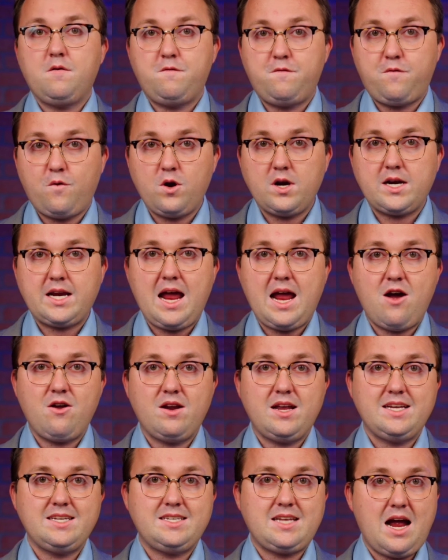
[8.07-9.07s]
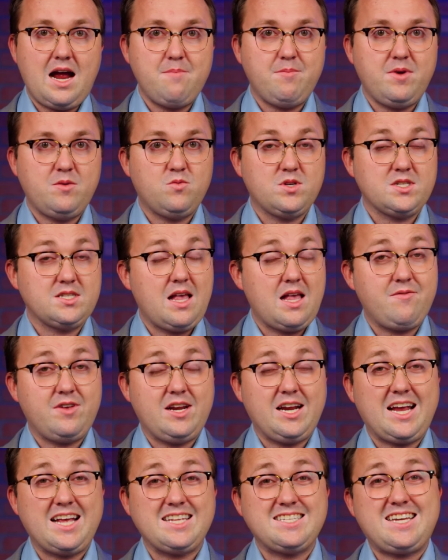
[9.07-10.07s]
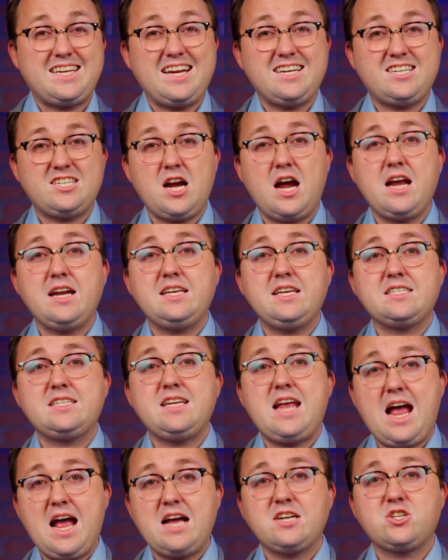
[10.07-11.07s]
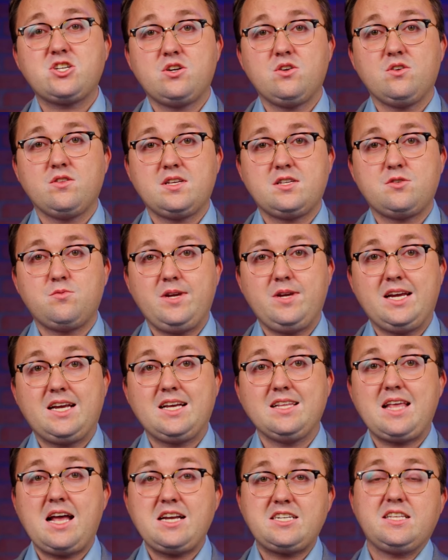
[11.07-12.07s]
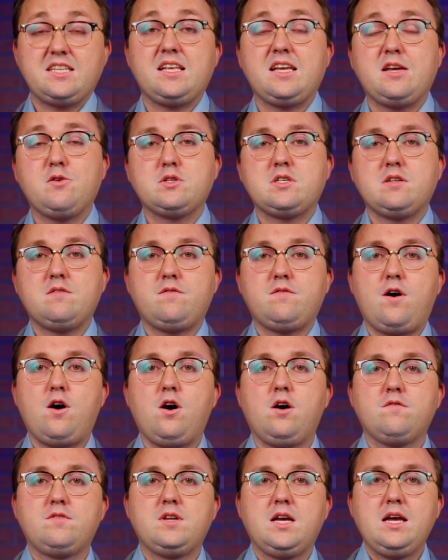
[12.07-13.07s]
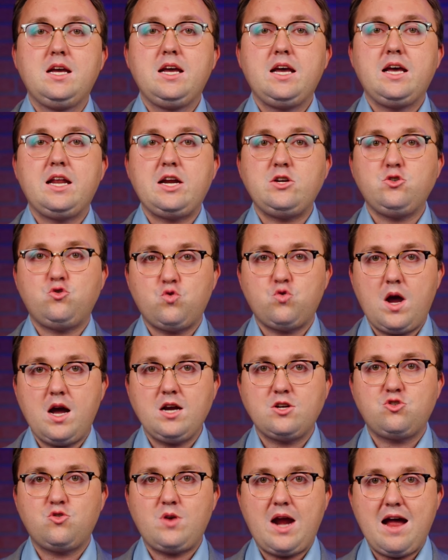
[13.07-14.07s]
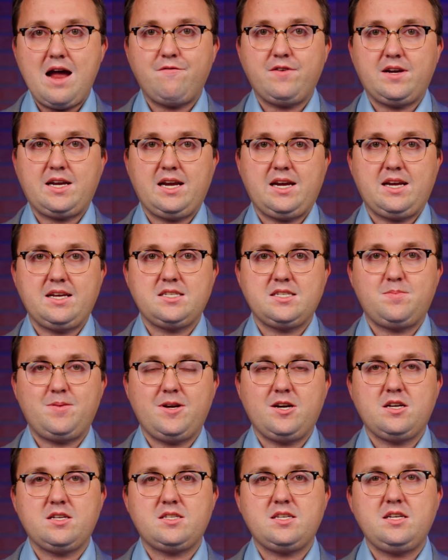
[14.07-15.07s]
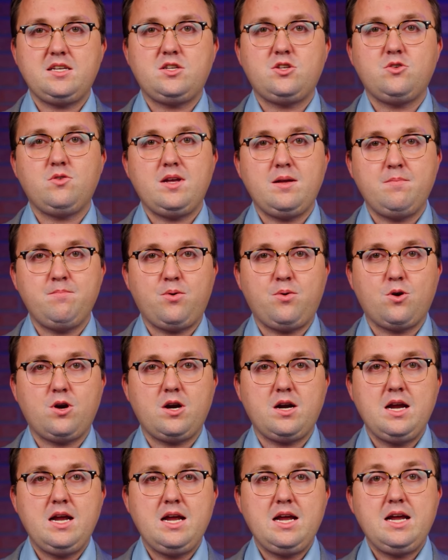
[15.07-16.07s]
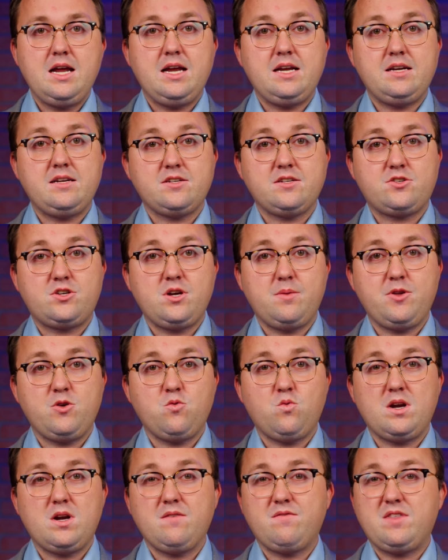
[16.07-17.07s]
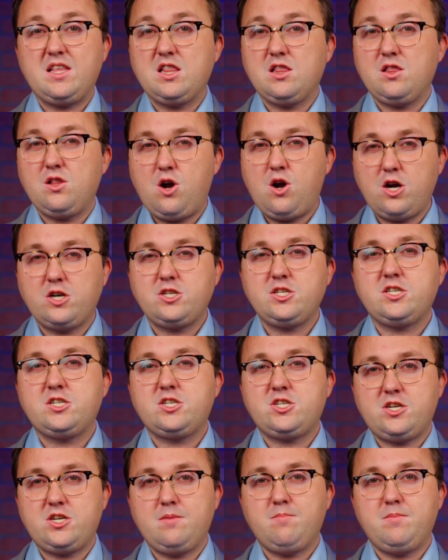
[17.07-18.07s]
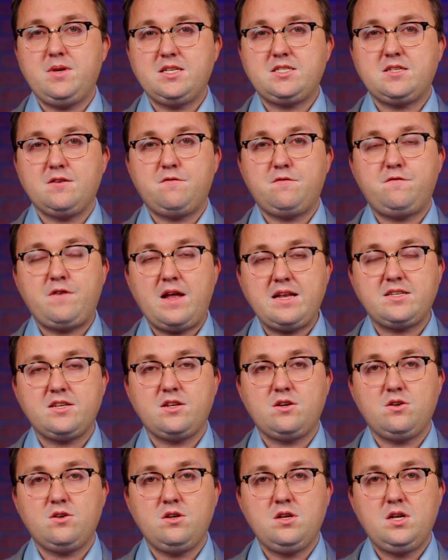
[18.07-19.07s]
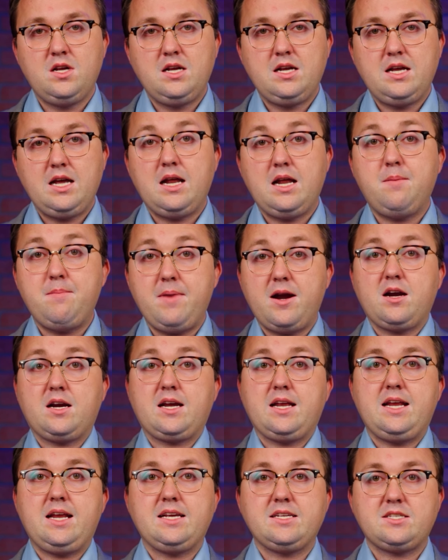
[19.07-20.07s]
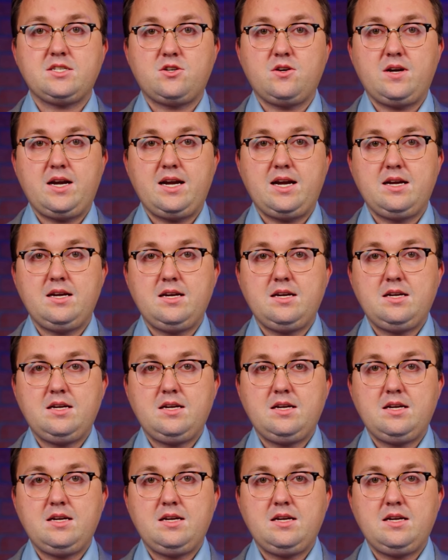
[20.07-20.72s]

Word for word: four-count indictment was levied against a Chinese national this week, alleging that he was involved in a drug trafficking conspiracy to import and distribute one of the largest shipments of fentanyl in American history.